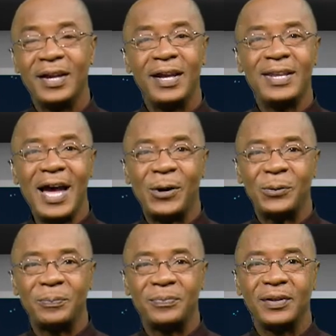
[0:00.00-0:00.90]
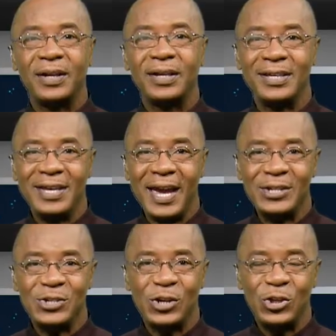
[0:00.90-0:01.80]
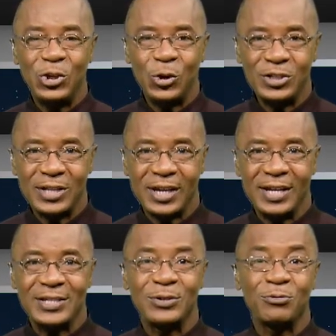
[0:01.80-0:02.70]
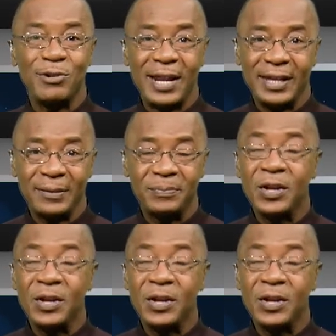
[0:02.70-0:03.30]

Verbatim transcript: Now, get your tickets ready.